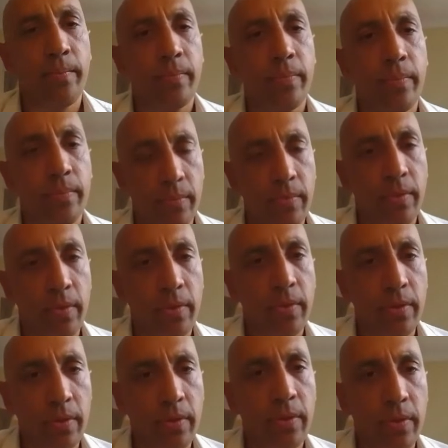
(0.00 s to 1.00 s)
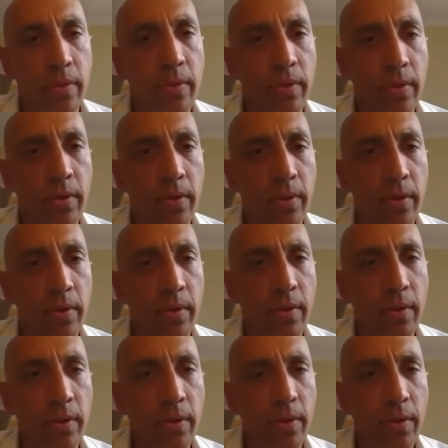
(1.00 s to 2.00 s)

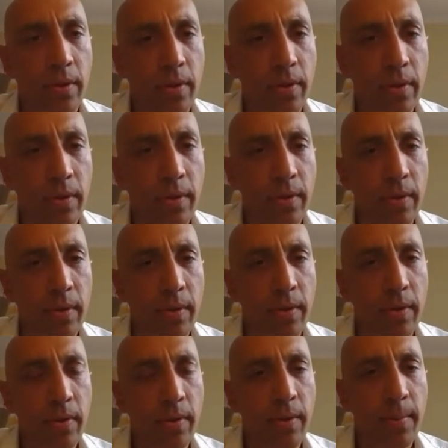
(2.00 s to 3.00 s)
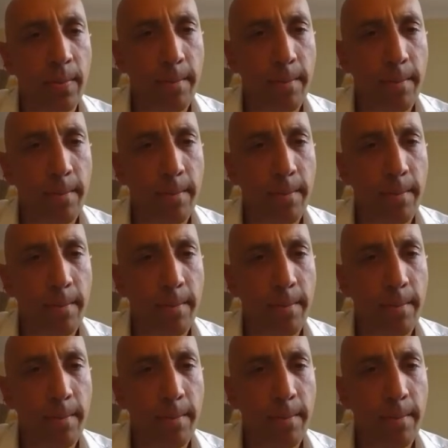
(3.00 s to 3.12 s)
The person shown says nothing.